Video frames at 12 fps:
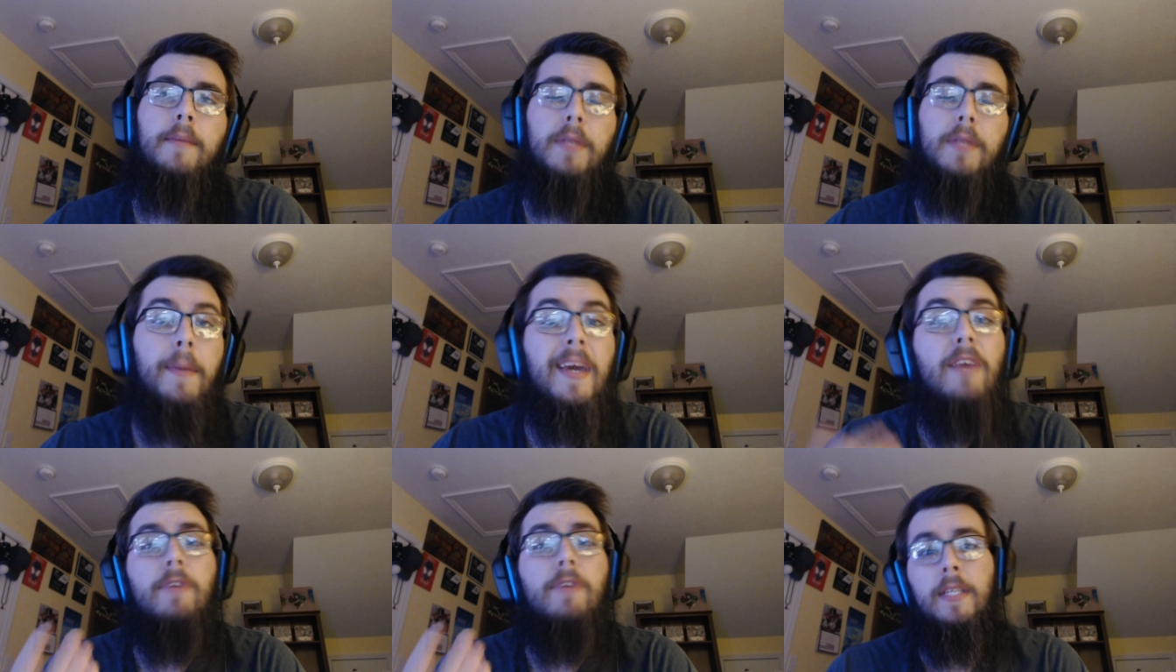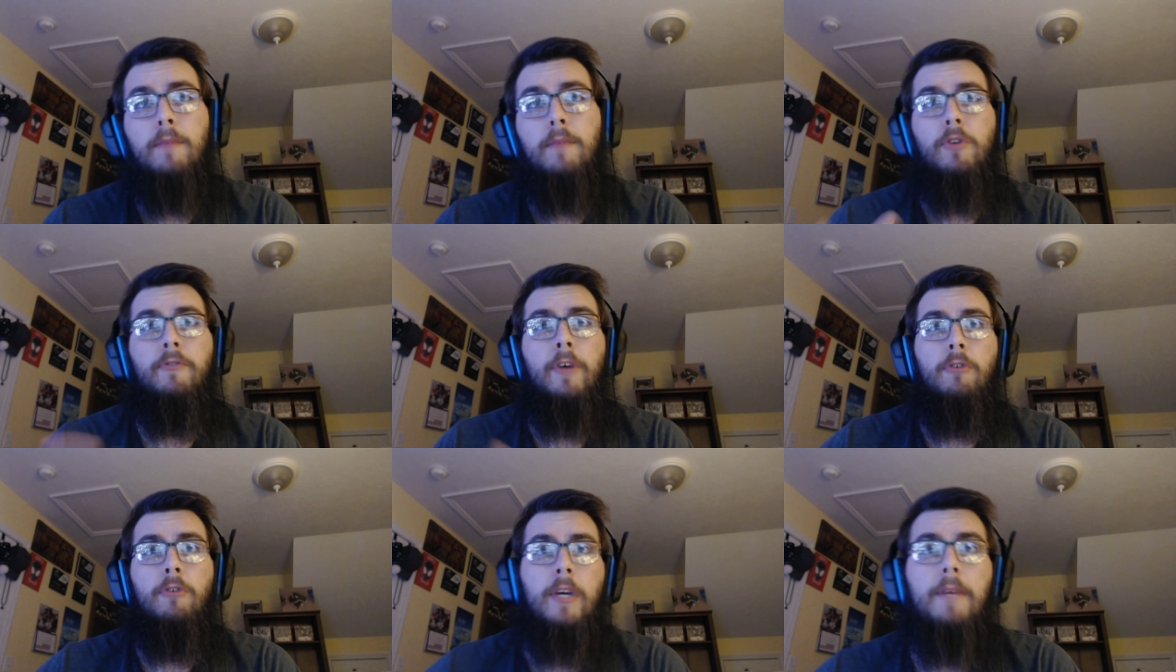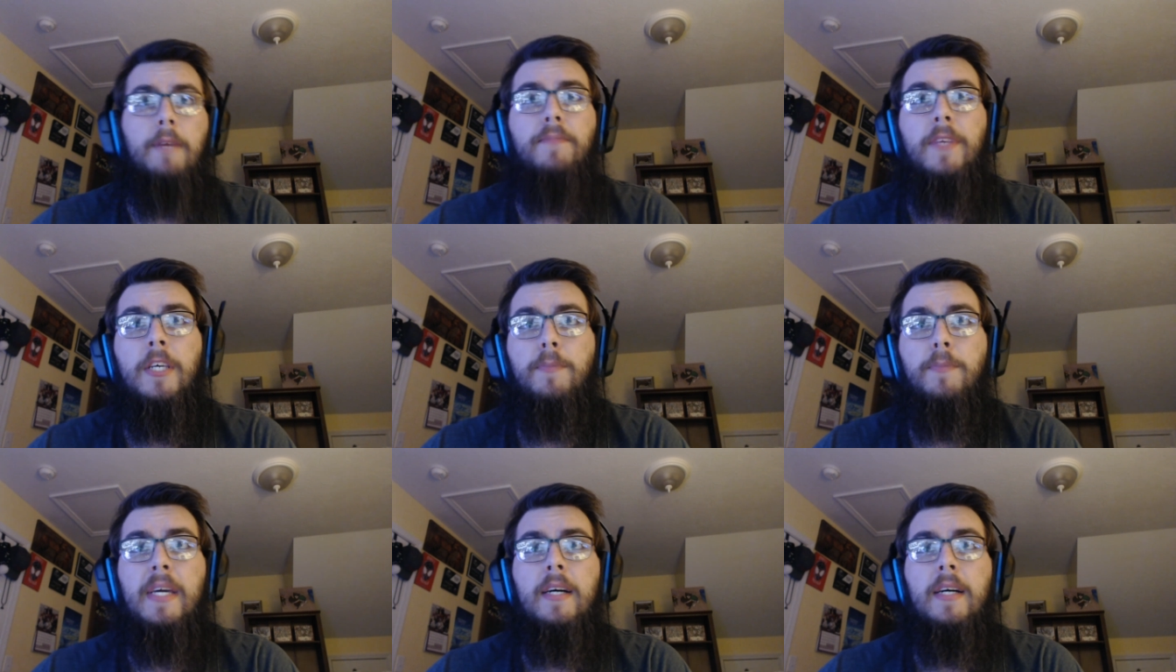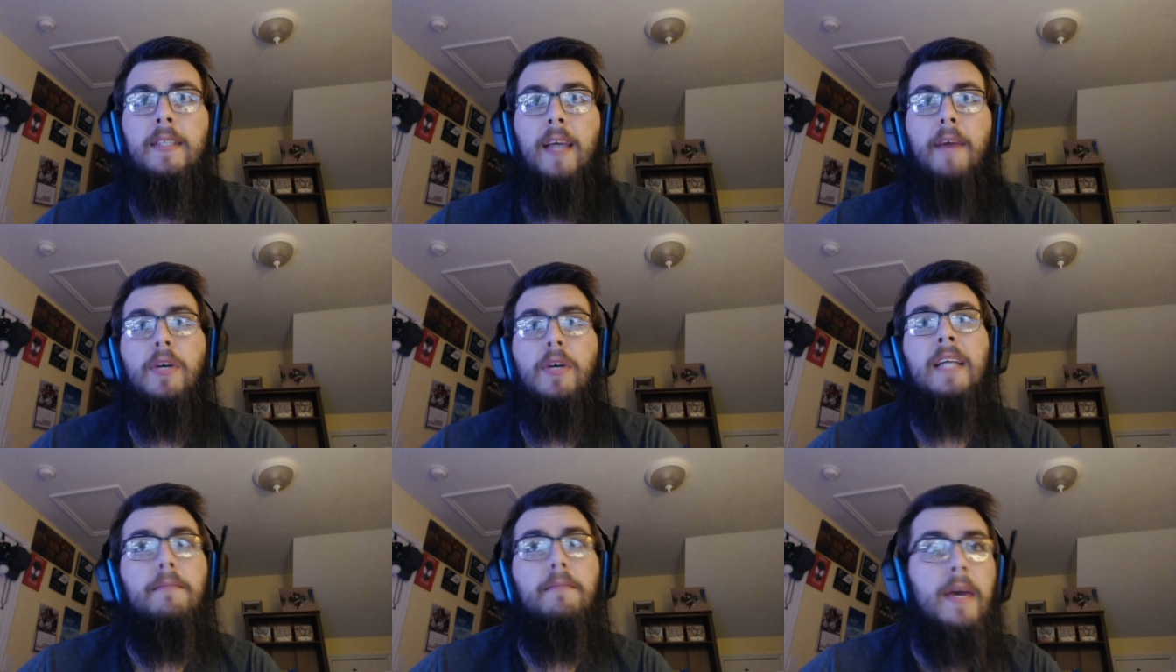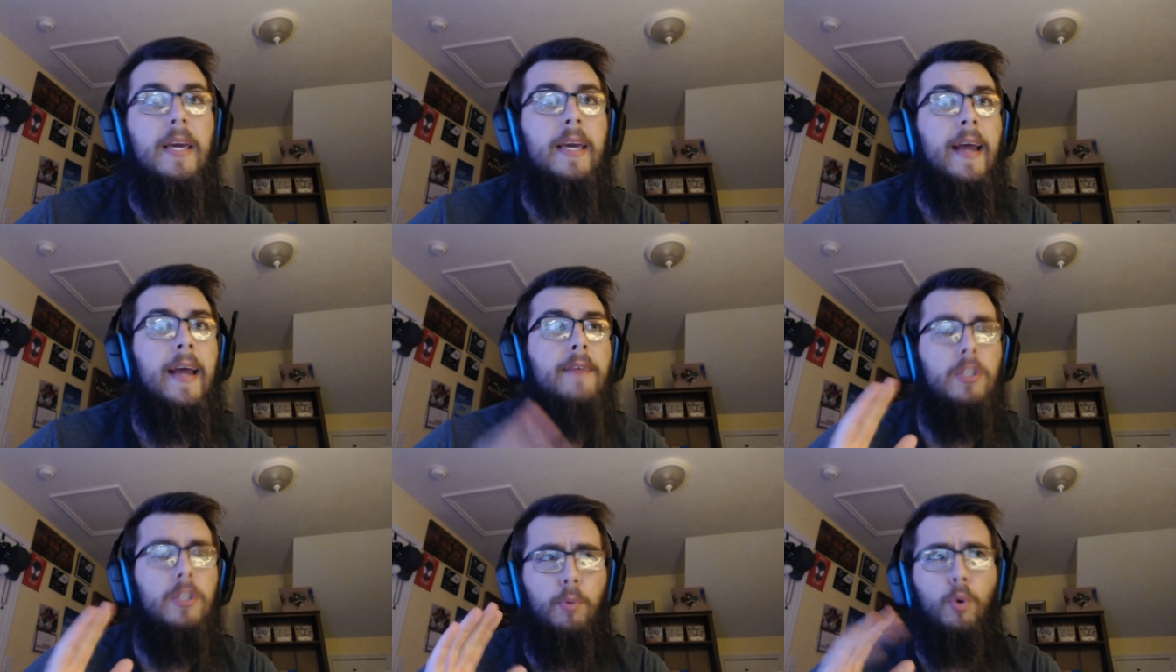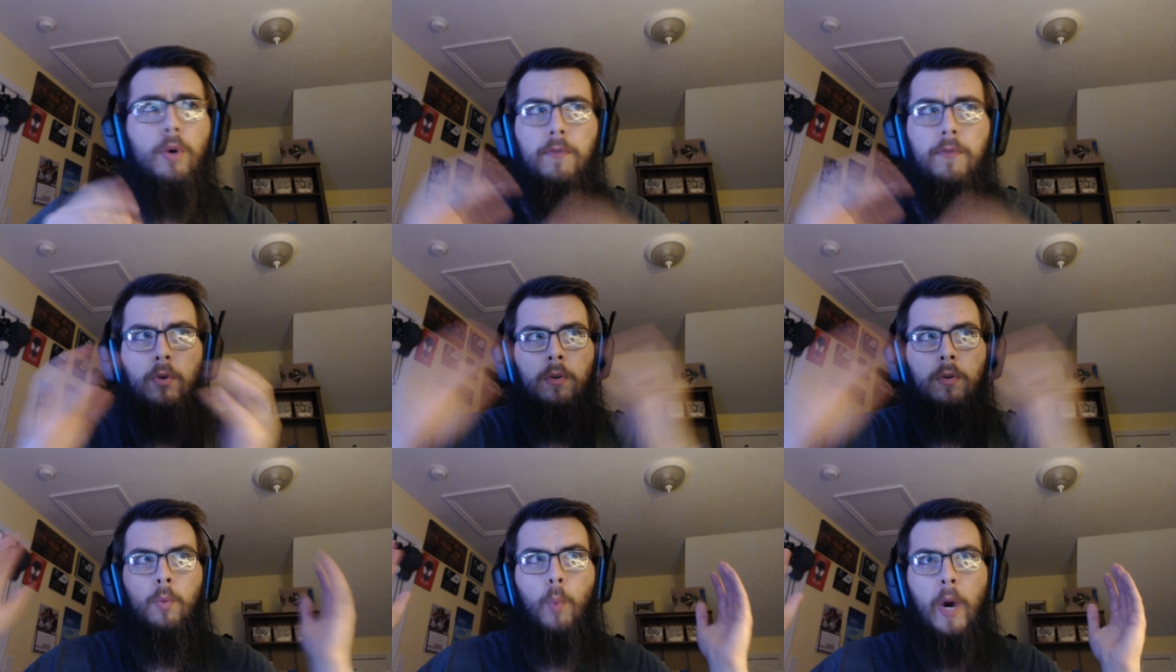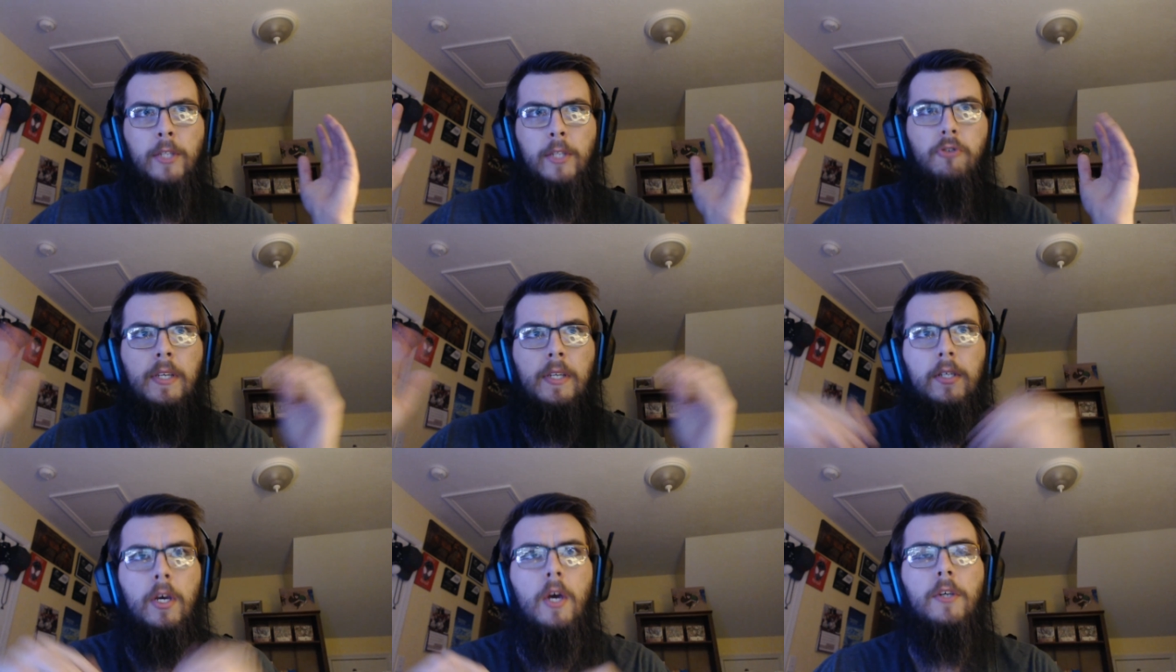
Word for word: But the main reason I'm re-rendering it is because I forgot to make it have support for widescreens.